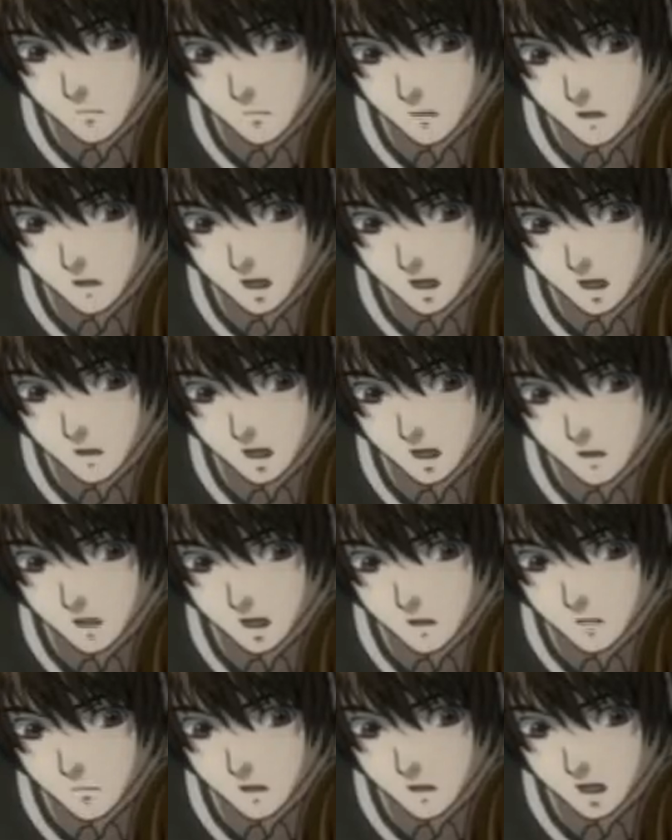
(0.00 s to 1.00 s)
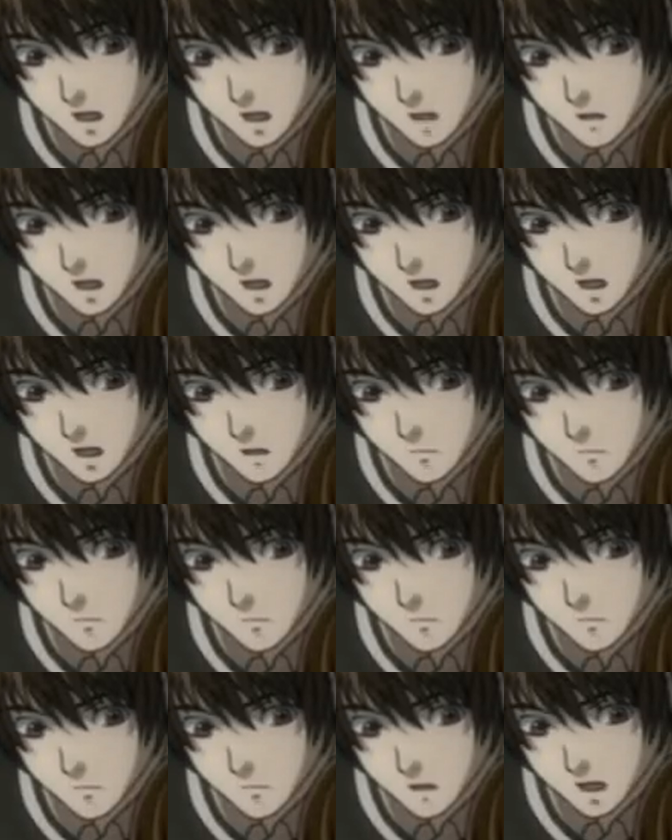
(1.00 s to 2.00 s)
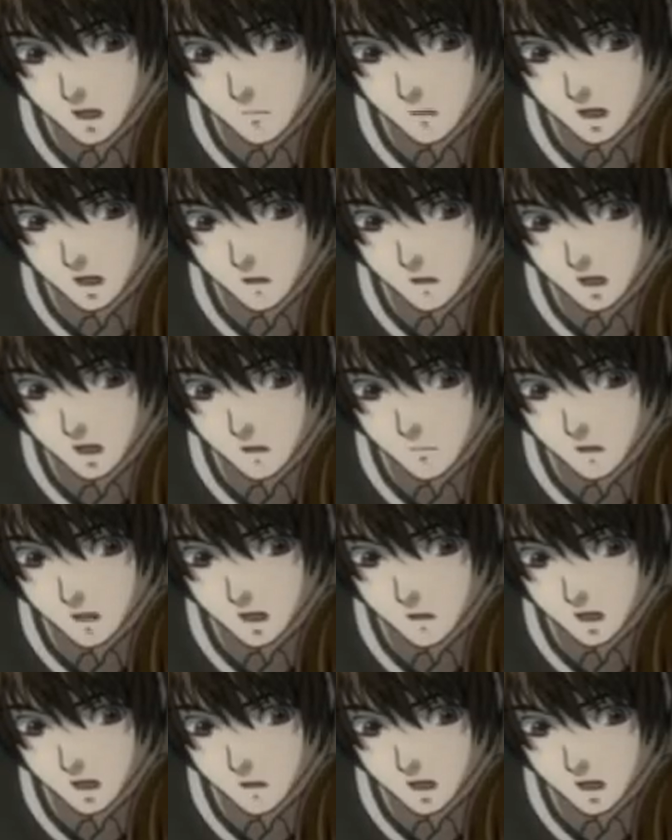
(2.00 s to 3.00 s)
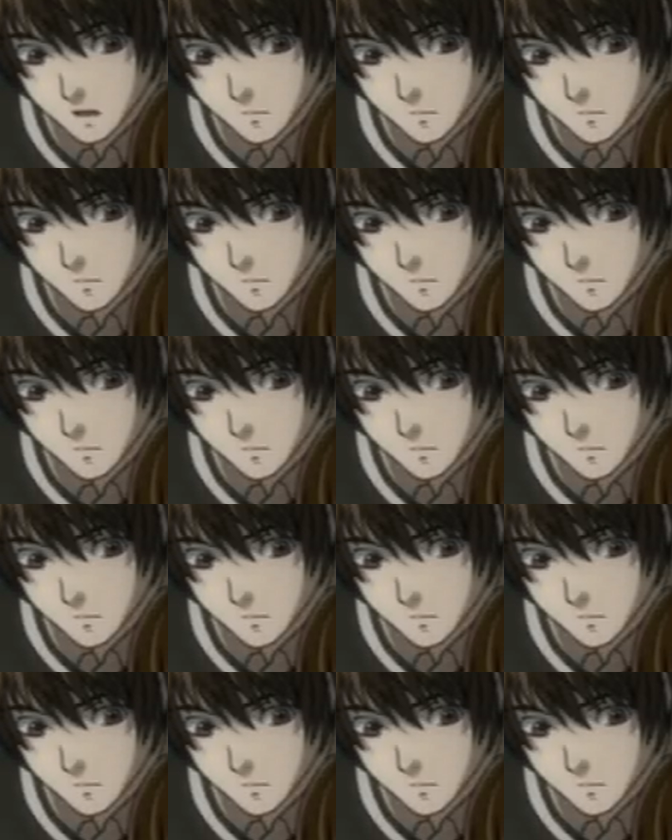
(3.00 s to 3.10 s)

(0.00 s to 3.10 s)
Kira is correct and deserves to be the